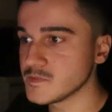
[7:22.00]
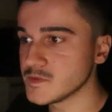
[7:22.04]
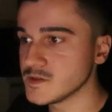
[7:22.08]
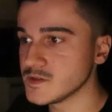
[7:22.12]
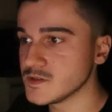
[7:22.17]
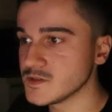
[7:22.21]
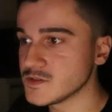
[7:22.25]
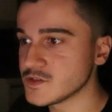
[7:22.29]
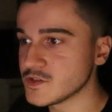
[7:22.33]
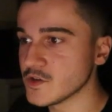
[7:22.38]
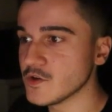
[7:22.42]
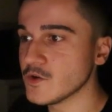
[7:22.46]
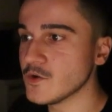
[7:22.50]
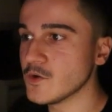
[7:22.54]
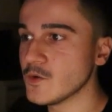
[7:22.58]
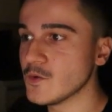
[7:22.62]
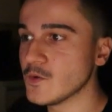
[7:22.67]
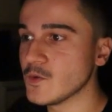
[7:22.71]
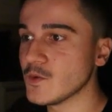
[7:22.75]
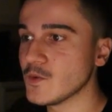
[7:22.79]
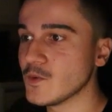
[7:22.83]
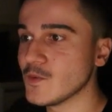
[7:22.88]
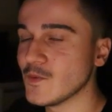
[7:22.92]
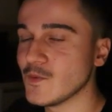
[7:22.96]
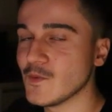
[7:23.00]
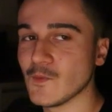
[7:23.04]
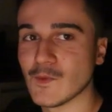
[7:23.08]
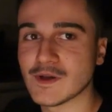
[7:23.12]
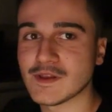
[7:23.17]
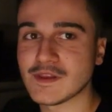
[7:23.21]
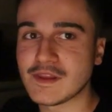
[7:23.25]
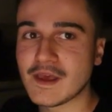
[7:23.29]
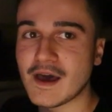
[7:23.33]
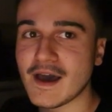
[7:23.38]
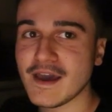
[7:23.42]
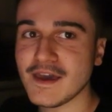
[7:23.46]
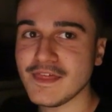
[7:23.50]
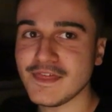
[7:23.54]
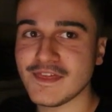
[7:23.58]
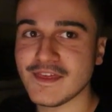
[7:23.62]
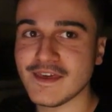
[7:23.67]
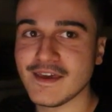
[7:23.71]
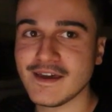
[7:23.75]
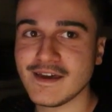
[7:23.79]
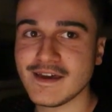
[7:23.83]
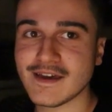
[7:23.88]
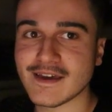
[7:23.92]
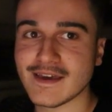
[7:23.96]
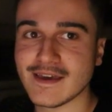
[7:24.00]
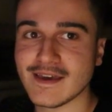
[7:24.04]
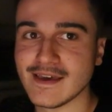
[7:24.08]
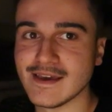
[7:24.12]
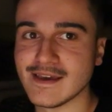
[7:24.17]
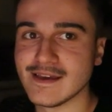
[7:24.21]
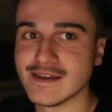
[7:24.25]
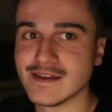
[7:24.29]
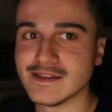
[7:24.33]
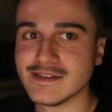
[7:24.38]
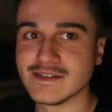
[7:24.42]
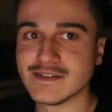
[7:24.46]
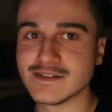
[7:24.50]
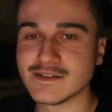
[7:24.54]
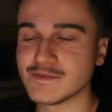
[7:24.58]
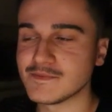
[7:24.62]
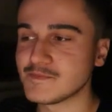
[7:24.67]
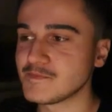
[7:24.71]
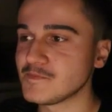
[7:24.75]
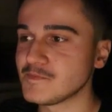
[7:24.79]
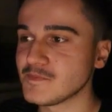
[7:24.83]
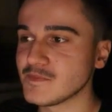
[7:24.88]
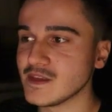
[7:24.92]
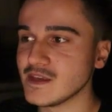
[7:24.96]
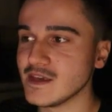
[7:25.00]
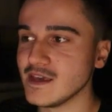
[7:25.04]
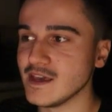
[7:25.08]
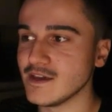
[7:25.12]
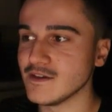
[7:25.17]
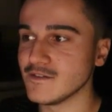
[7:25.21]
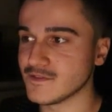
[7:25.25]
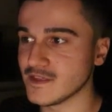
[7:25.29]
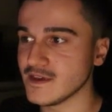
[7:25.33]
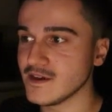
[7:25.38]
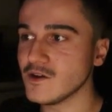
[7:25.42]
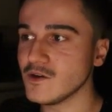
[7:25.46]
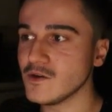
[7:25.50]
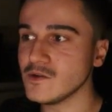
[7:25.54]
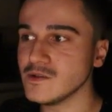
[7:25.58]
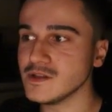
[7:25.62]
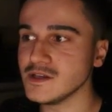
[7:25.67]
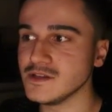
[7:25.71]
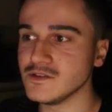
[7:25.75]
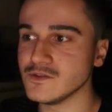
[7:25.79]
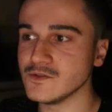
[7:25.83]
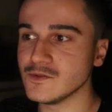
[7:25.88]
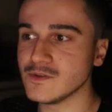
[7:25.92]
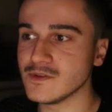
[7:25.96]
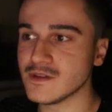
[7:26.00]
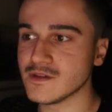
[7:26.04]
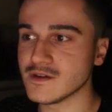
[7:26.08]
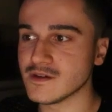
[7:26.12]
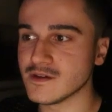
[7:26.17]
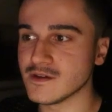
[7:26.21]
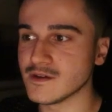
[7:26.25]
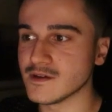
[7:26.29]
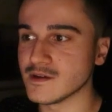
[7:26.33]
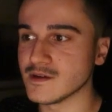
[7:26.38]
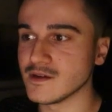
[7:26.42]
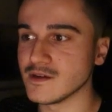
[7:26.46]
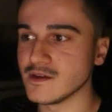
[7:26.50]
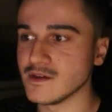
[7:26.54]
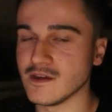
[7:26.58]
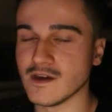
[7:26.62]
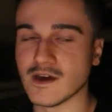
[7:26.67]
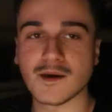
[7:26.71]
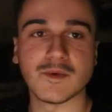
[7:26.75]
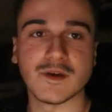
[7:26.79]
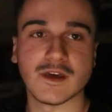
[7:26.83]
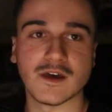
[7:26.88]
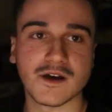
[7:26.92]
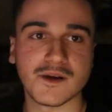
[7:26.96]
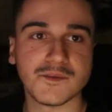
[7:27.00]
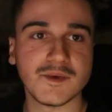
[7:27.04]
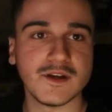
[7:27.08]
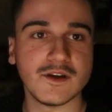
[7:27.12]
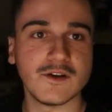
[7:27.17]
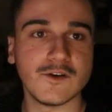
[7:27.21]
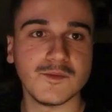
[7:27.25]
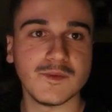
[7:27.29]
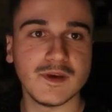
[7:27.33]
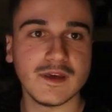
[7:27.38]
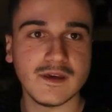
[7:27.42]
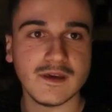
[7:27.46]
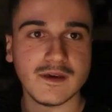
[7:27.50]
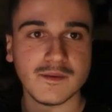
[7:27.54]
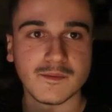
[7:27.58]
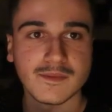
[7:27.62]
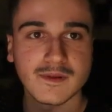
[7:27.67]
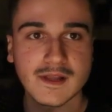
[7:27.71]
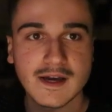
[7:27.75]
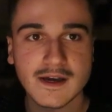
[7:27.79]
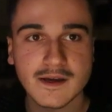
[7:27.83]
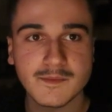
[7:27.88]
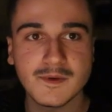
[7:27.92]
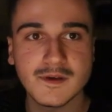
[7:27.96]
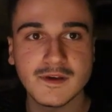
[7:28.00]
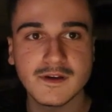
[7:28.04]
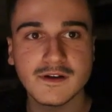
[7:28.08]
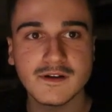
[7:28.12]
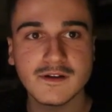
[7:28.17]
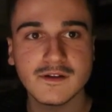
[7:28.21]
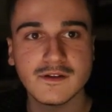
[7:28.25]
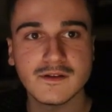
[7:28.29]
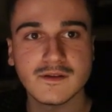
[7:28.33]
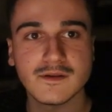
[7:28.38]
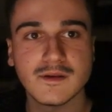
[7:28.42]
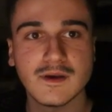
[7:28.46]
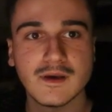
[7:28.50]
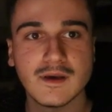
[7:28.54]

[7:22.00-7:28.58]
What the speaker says: So what I think is, if they only do the Yami Yami no Mi Blackbeard,